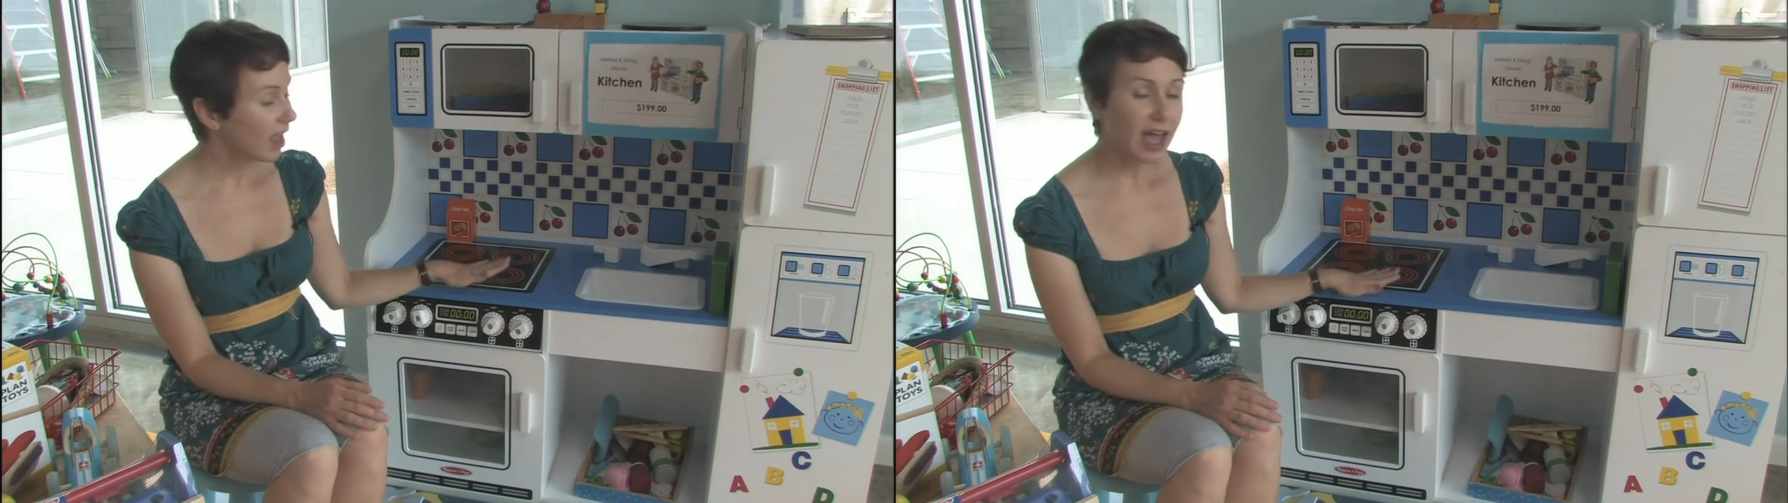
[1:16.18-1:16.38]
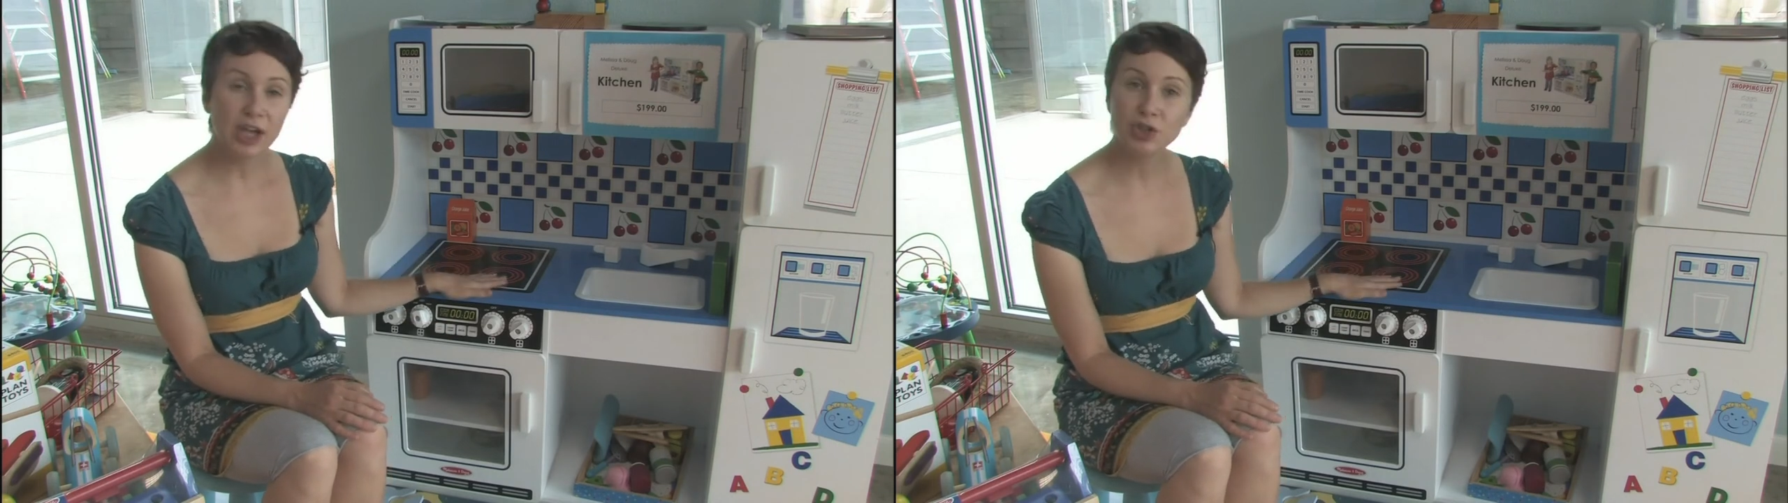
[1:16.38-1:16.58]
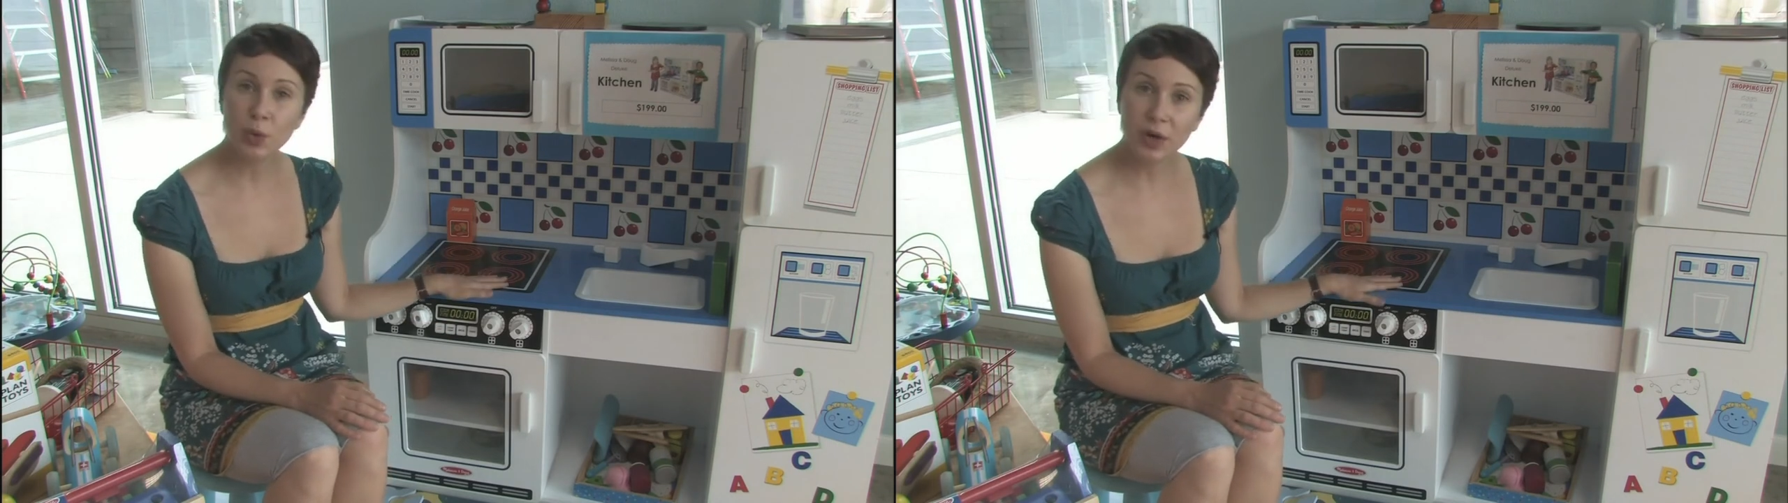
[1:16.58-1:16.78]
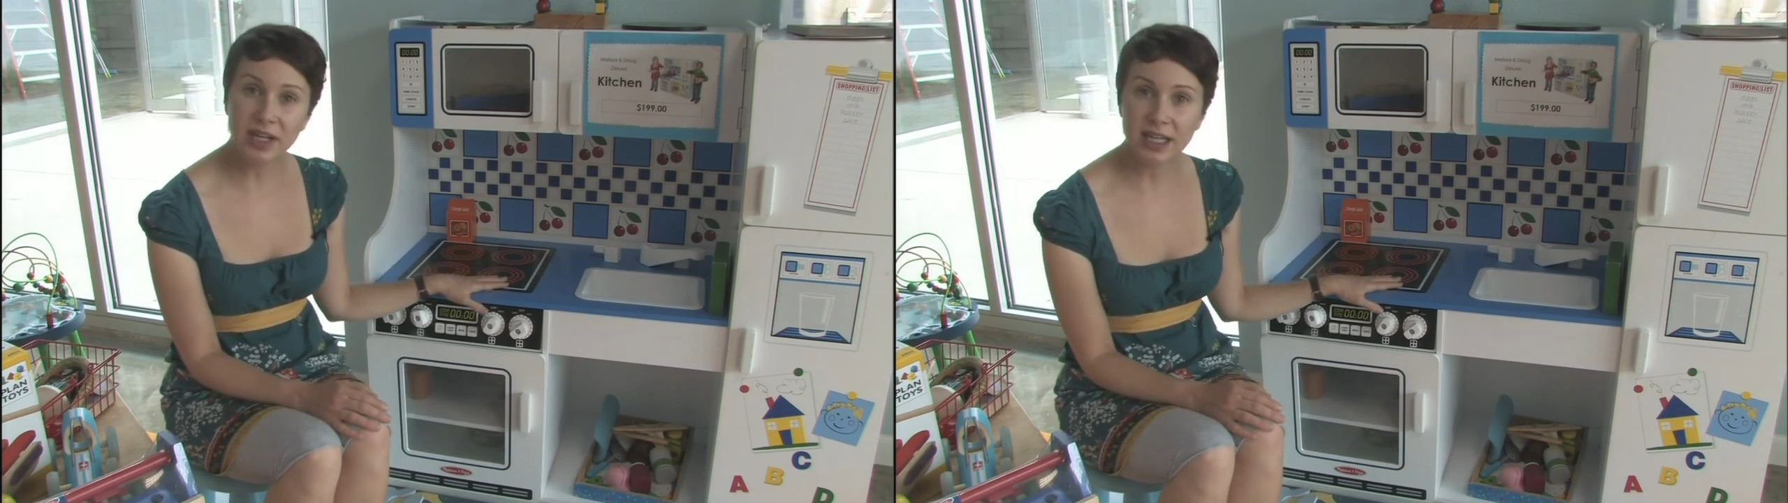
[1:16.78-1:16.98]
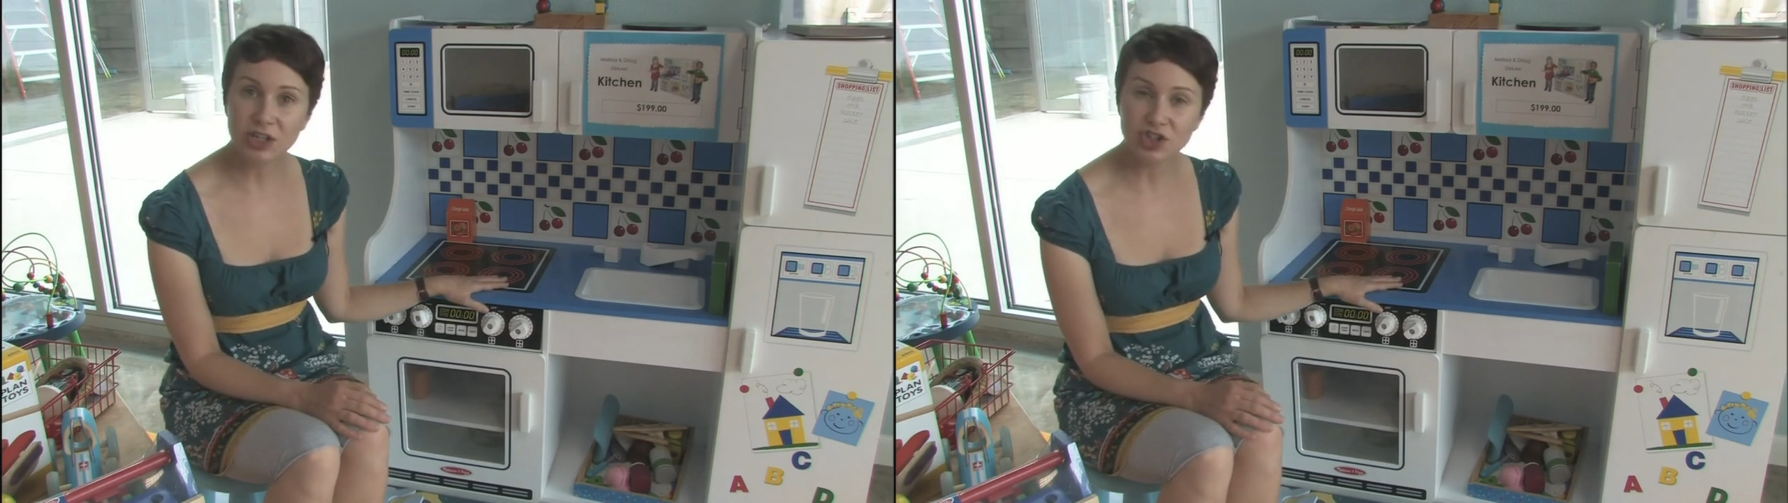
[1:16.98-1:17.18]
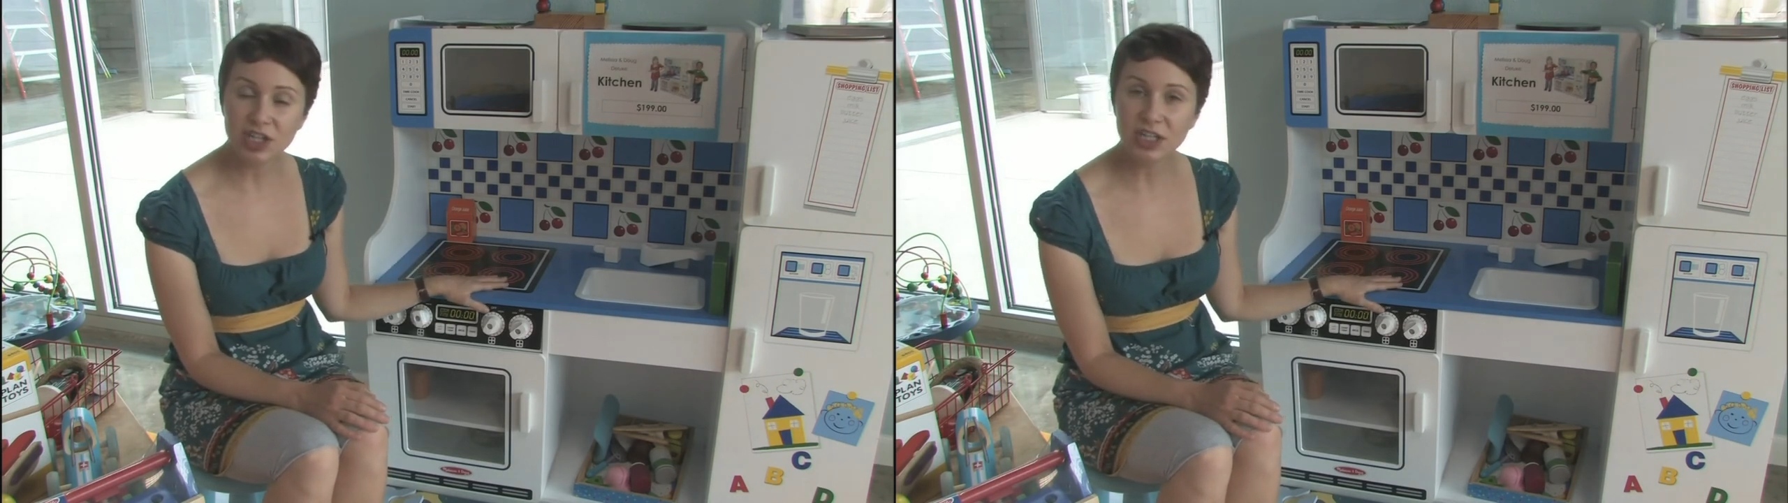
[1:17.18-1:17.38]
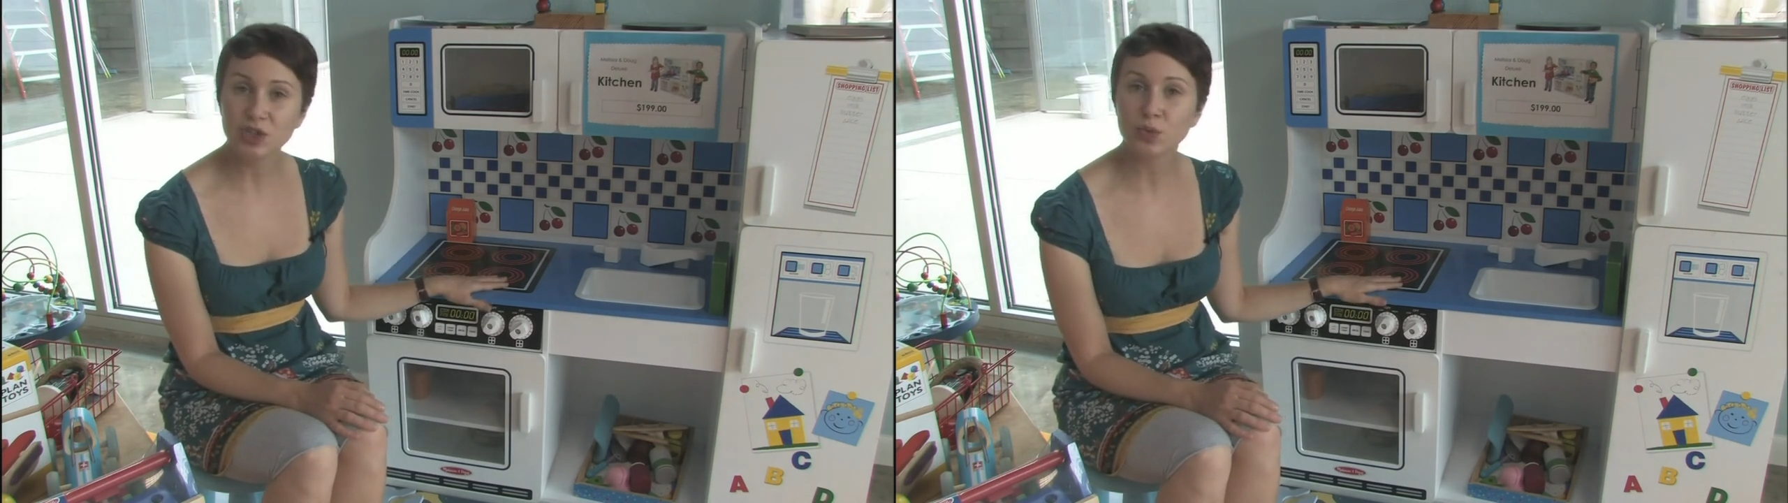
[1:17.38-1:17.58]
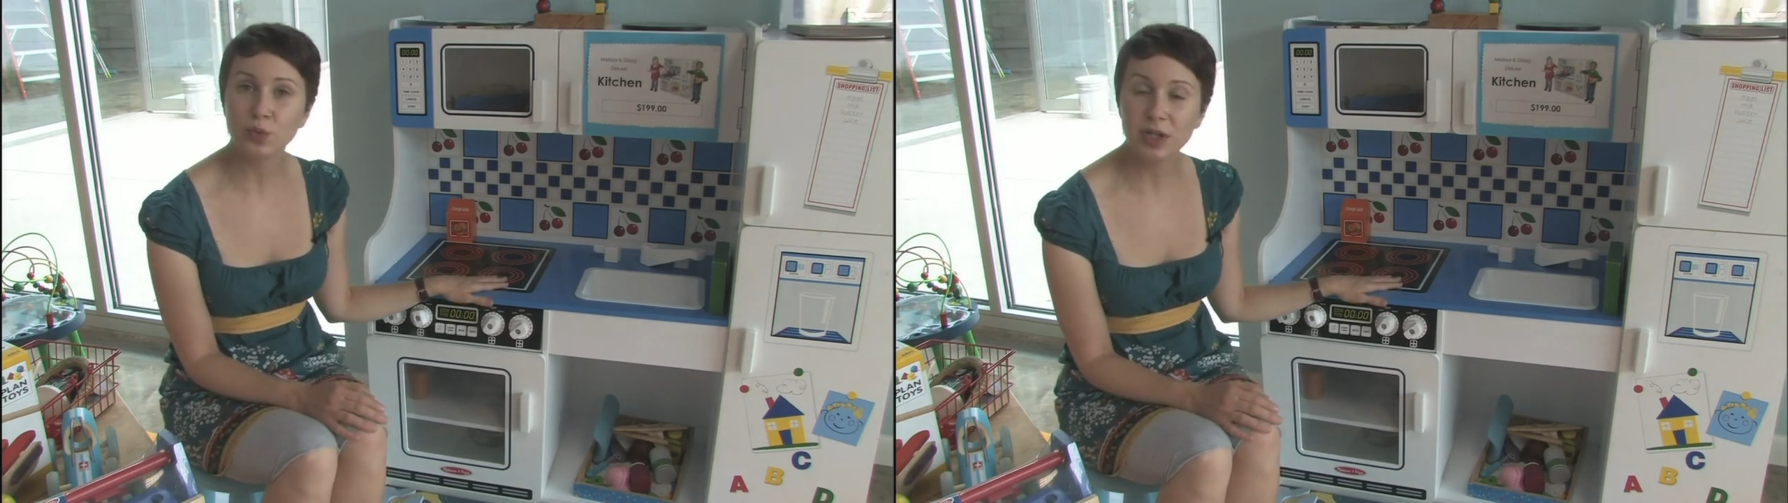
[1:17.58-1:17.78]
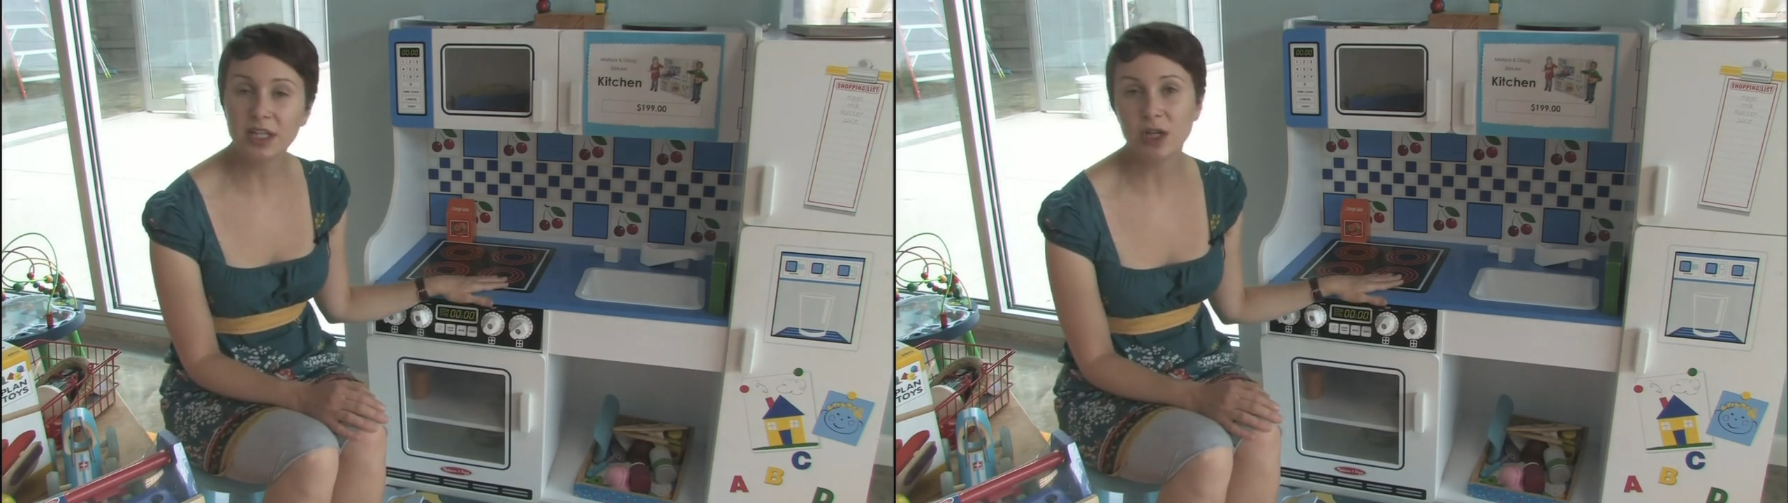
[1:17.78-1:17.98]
a toy kitchen is really